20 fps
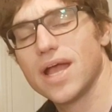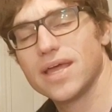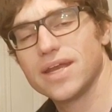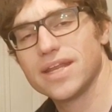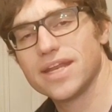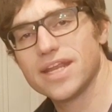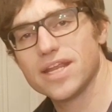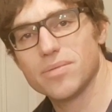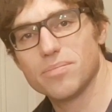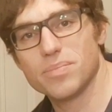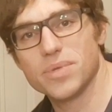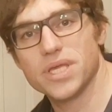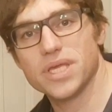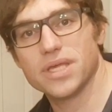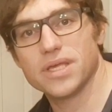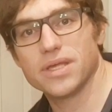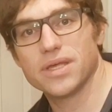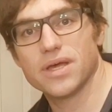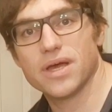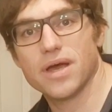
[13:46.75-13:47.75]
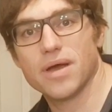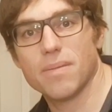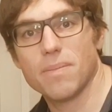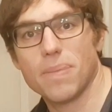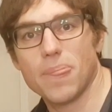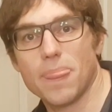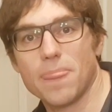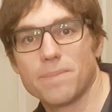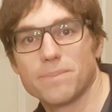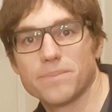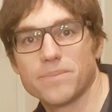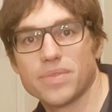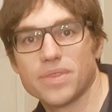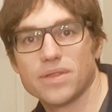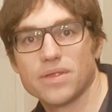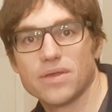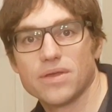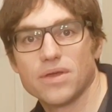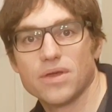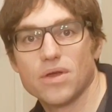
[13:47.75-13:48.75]
It ended up being
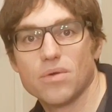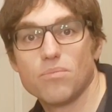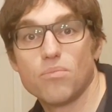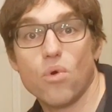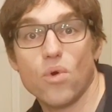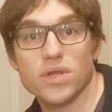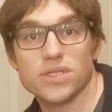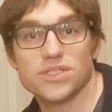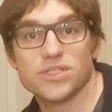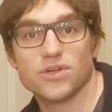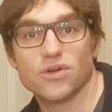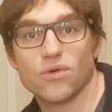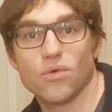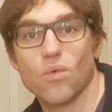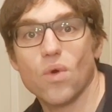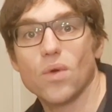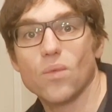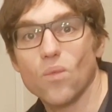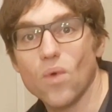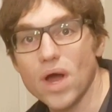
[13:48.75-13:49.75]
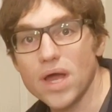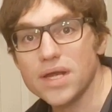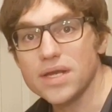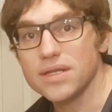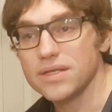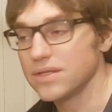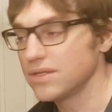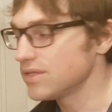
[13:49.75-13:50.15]
0.011.